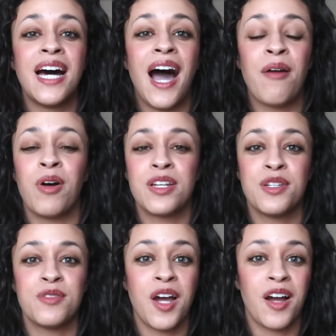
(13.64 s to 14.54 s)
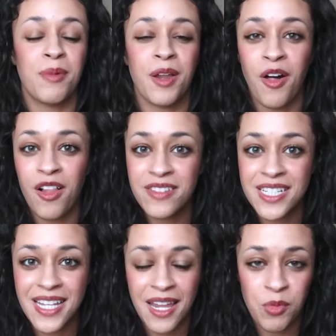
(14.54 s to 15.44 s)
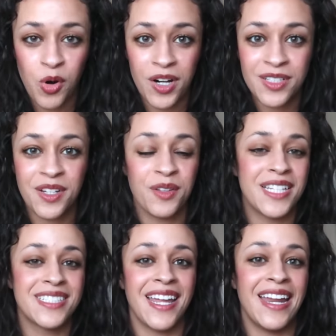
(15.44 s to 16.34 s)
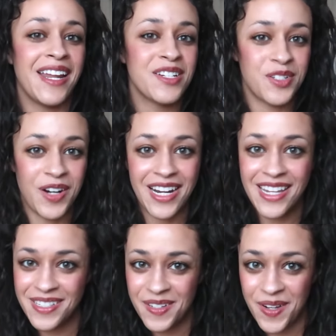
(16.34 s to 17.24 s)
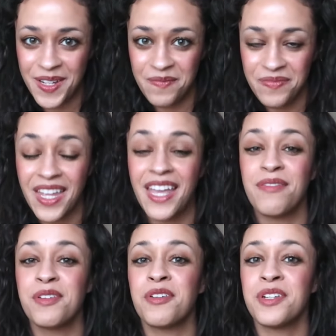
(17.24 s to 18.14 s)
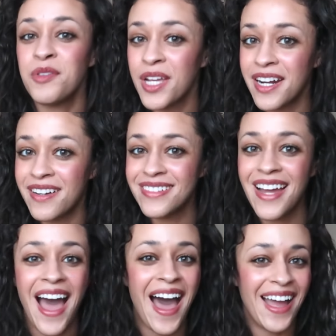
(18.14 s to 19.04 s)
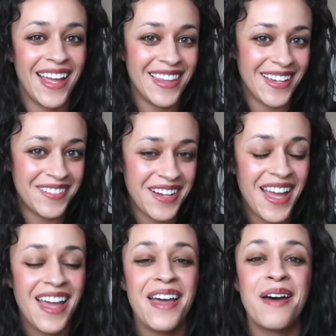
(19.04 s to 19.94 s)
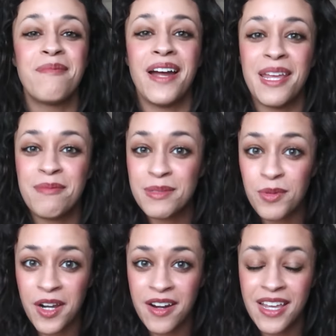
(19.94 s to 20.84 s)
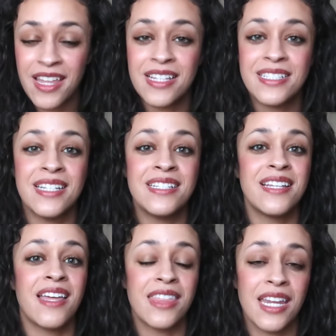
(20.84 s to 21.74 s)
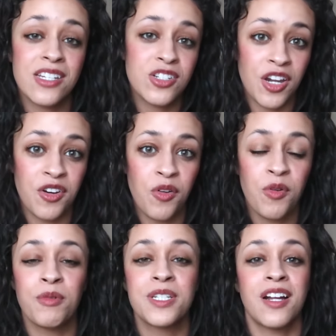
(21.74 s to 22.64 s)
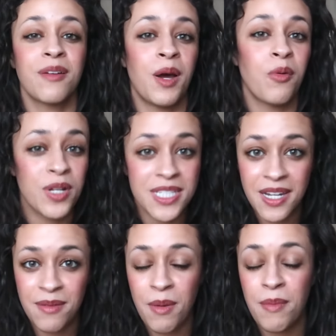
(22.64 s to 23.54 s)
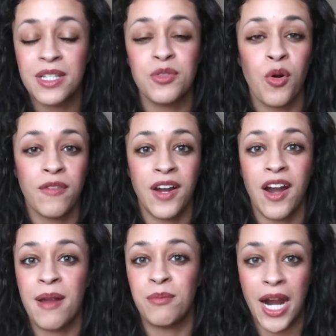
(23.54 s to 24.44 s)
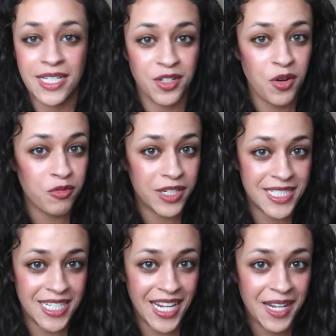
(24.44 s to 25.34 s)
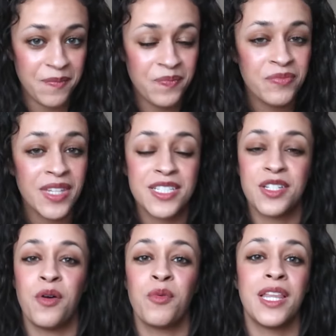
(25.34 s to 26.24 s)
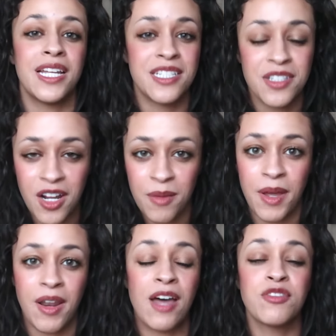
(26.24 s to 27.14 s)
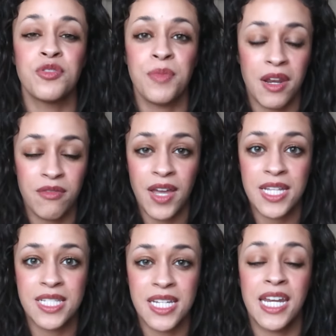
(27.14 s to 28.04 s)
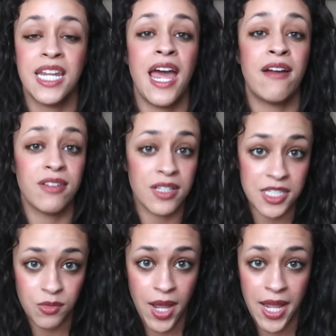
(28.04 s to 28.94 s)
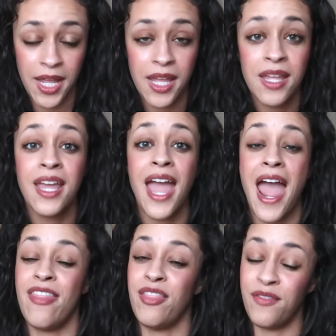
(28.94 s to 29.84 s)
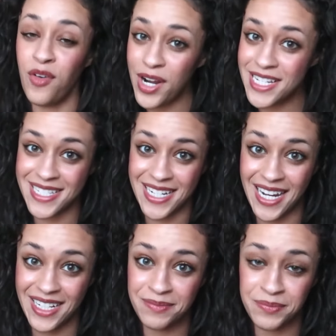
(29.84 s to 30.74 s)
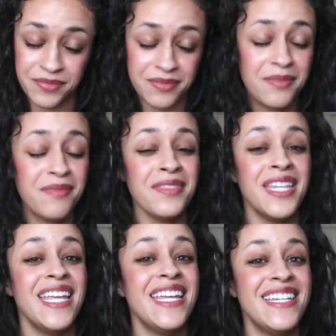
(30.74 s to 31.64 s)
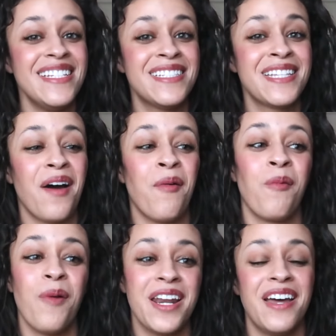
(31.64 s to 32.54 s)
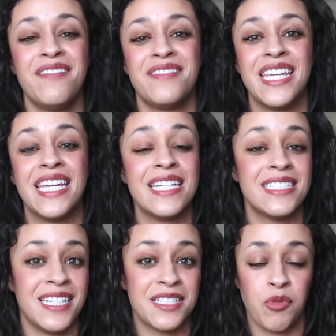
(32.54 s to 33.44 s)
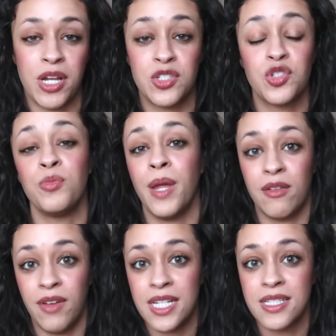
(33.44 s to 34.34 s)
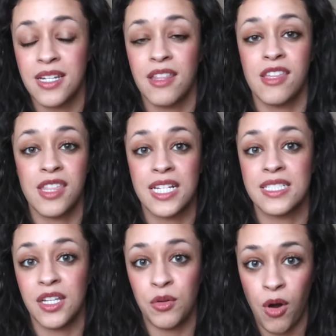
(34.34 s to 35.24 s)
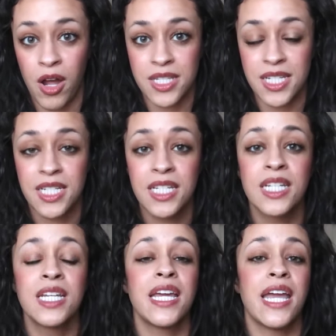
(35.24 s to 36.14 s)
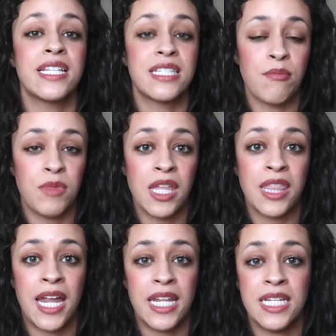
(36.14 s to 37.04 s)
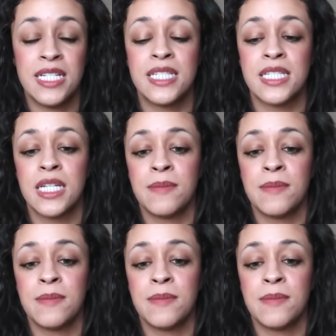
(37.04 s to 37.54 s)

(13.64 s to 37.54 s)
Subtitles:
I want to talk about all of this and more, so let's get straight into it. If you're new here, hi, hello. My name is Brianna, and this is Athena's channel where we talk about wisdom, mental warfare, and practical reasoning. So we like to talk about how to manifest in an effortless way, and the void state is one of the easiest ways to manifest the things that you want. It's something that is